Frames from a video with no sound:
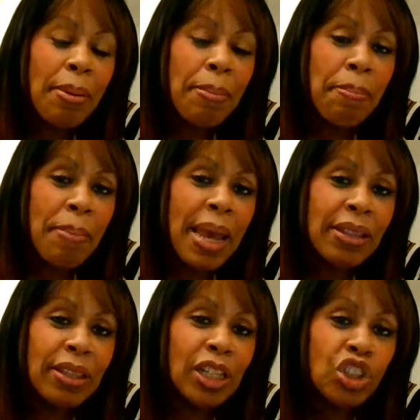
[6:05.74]

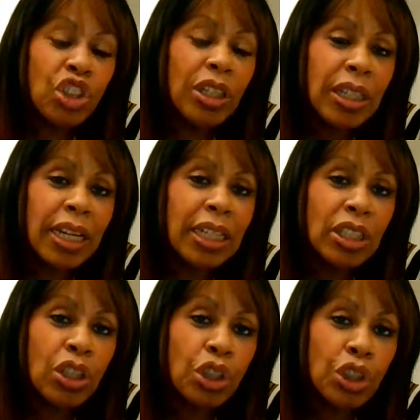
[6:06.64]
men that she
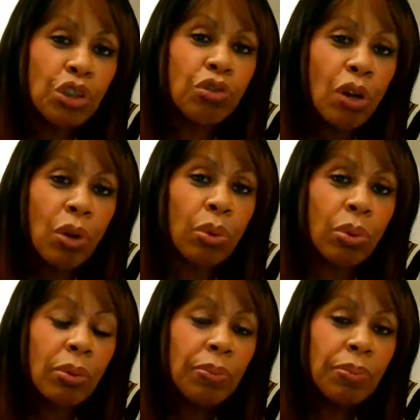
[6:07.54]
can
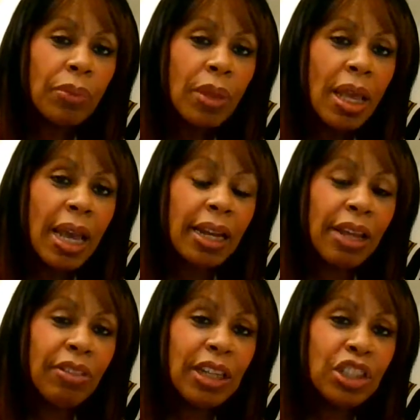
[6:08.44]
control. And
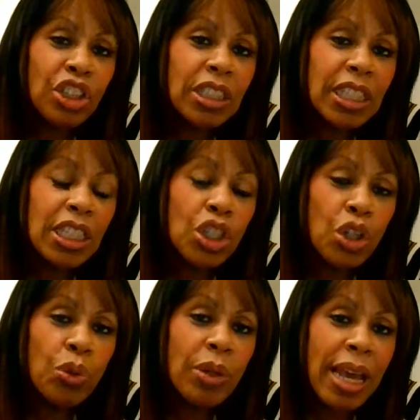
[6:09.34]
I think she sees
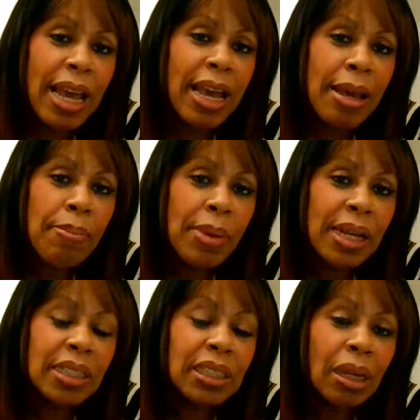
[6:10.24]
Luke M
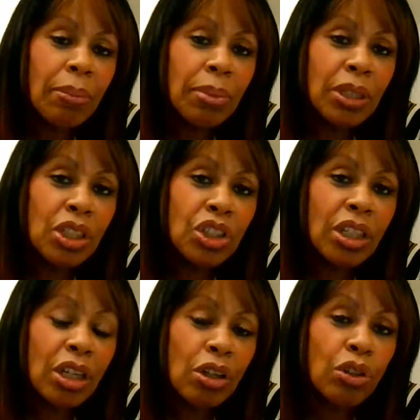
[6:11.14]
as somebody
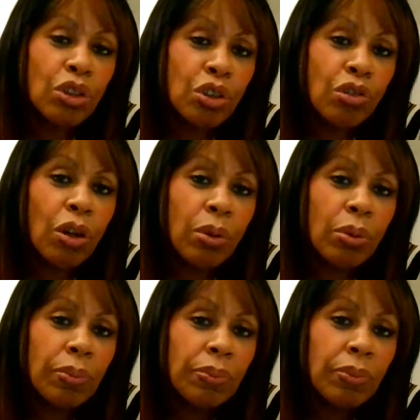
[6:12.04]
she can
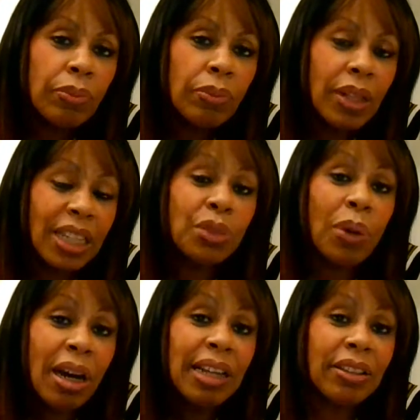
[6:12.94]
control. That's
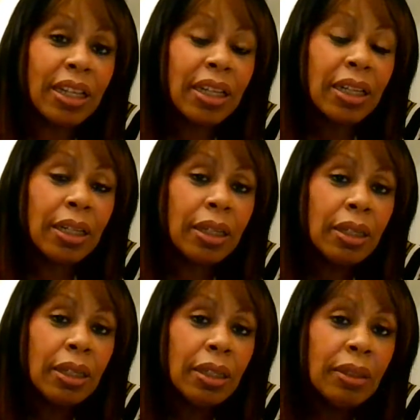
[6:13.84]
what I think.
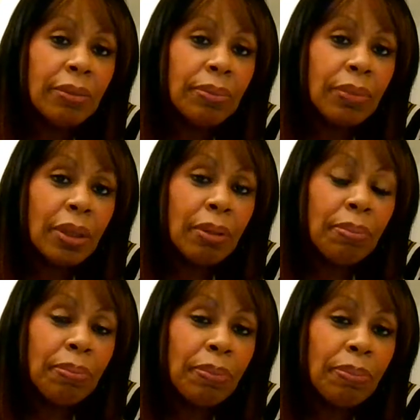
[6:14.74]

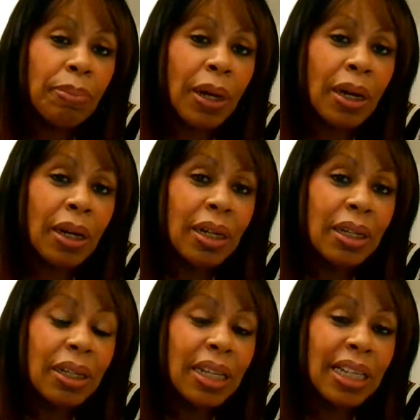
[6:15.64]
But
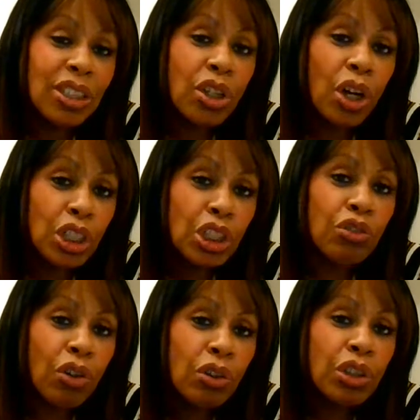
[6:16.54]
he's got a
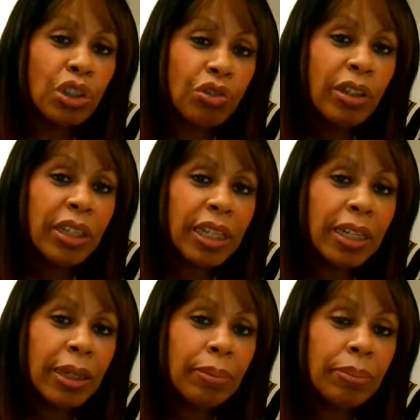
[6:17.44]
strong streak
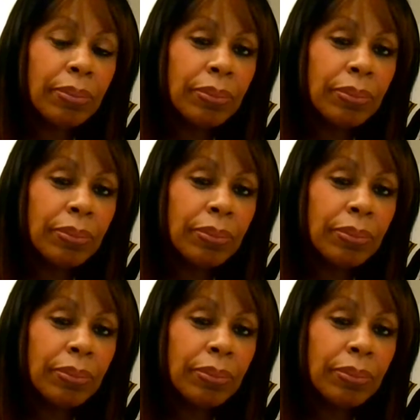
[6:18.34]
in him.